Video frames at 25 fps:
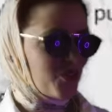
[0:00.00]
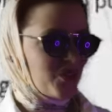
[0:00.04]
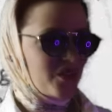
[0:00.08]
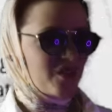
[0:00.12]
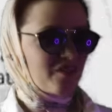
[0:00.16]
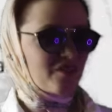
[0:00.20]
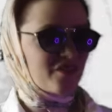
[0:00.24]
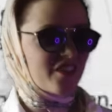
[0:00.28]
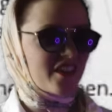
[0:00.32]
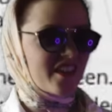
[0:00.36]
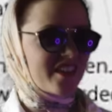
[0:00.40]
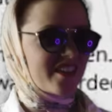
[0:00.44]
all
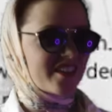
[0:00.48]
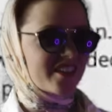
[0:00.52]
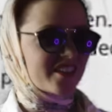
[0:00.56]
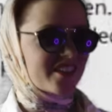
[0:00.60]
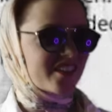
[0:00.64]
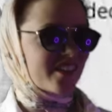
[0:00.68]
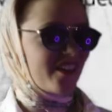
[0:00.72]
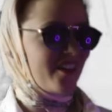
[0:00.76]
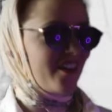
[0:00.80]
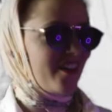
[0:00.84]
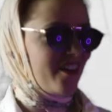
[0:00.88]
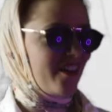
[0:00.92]
of these
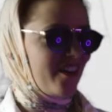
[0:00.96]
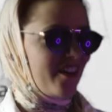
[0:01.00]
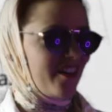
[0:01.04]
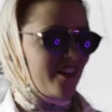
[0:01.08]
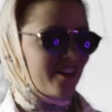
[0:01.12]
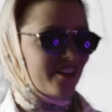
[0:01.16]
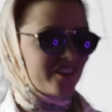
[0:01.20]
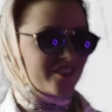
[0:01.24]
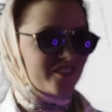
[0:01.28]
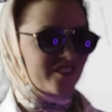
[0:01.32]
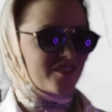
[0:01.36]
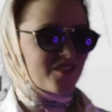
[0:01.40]

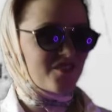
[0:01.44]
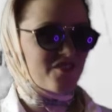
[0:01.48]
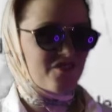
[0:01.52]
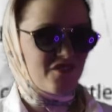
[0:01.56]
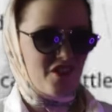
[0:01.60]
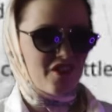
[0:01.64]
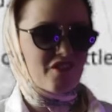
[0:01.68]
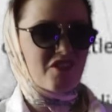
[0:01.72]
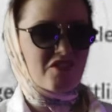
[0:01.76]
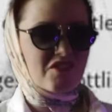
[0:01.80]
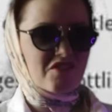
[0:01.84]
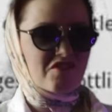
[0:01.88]
are
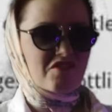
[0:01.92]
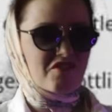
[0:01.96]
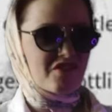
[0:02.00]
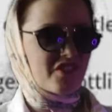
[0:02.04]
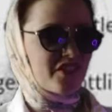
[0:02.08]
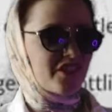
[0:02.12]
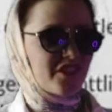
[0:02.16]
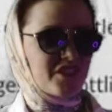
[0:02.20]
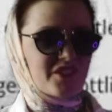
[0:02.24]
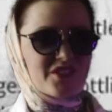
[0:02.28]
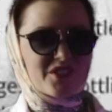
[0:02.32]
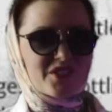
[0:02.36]
foreign
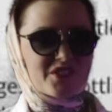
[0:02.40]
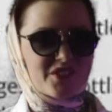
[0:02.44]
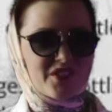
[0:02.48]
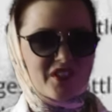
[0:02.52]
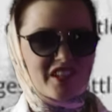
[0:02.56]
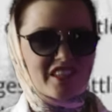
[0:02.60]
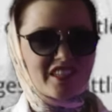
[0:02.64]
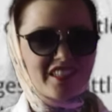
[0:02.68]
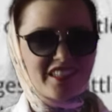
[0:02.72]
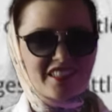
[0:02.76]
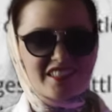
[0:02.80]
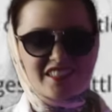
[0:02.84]
foods,
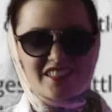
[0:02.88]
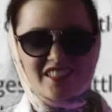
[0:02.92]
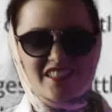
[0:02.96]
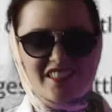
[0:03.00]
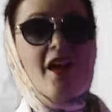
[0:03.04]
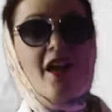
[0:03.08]
right?